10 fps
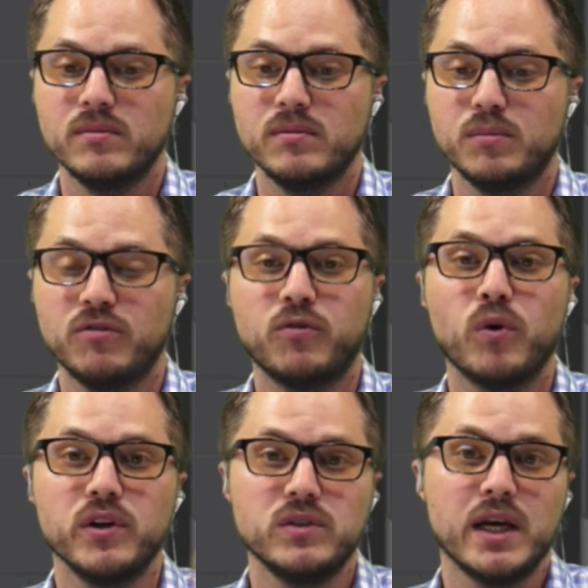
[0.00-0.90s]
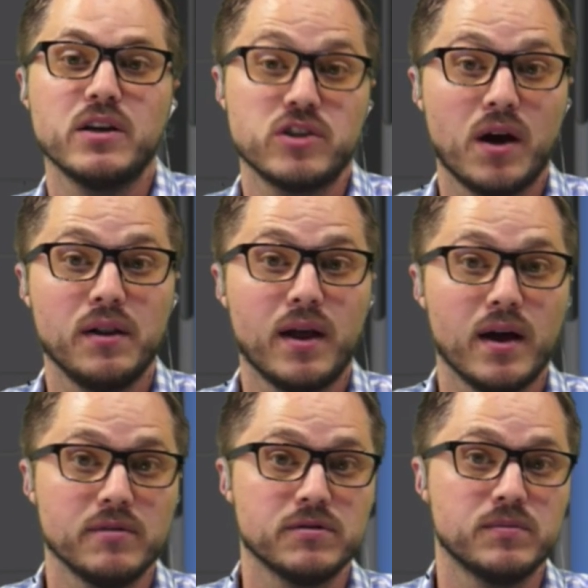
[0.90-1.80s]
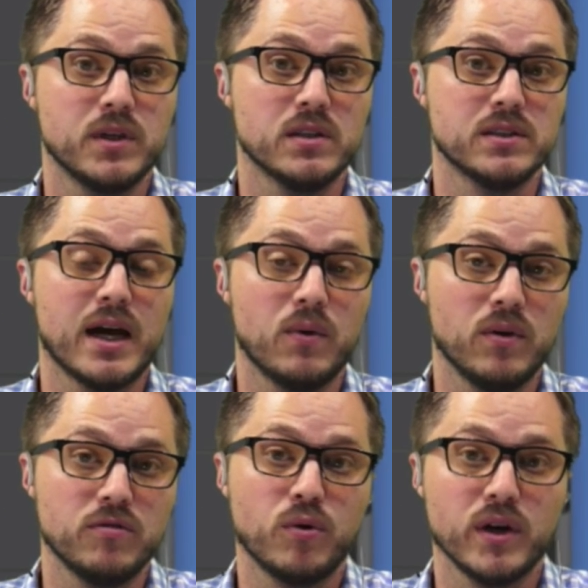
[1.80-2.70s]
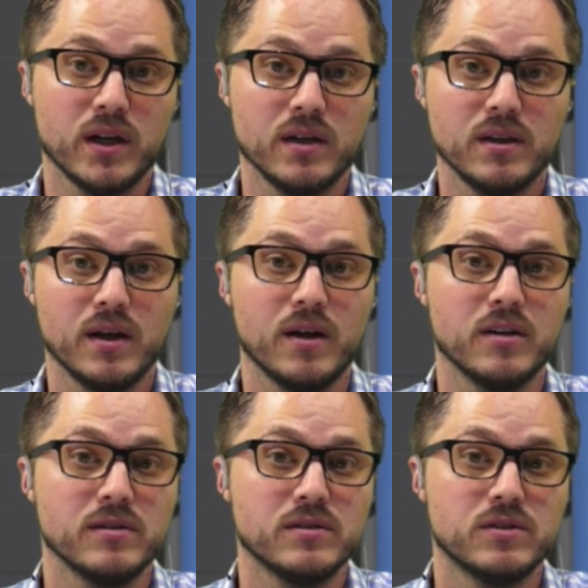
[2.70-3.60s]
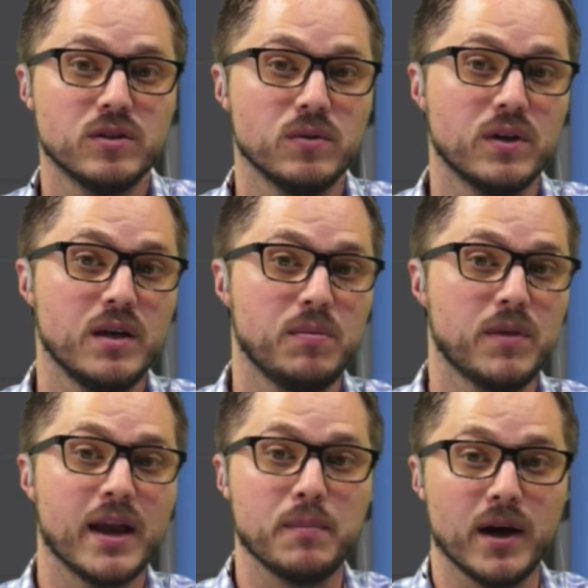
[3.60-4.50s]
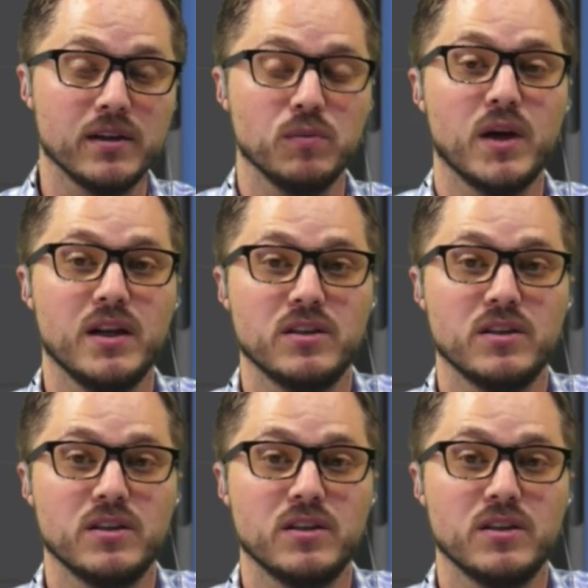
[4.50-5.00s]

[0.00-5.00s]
before you take a shot live, because that will avoid it. So keep that in mind. You may need